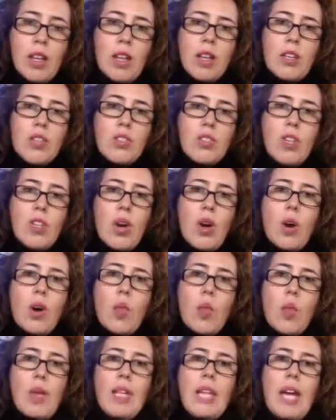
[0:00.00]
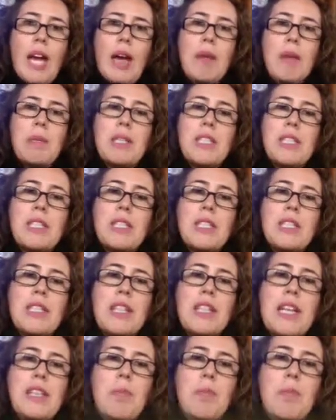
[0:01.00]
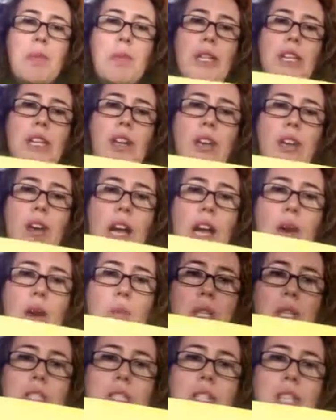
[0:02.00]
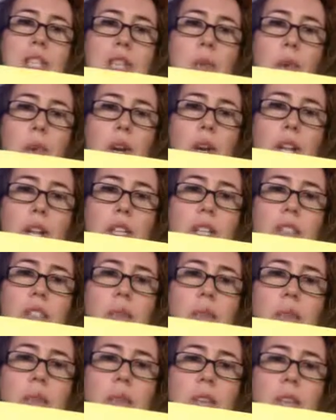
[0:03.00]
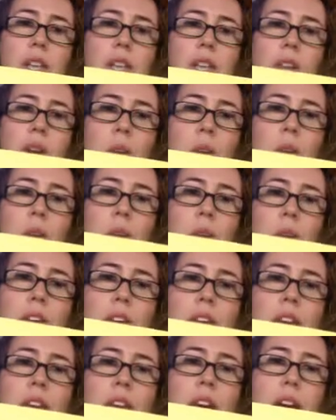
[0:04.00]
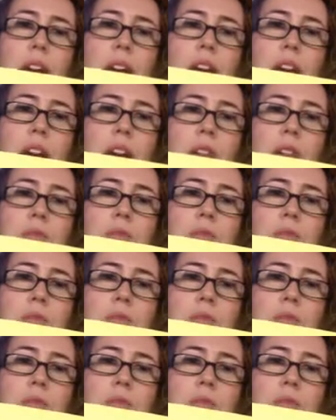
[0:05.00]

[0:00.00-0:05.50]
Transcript: So what happens is that depending on how we see the world, we, that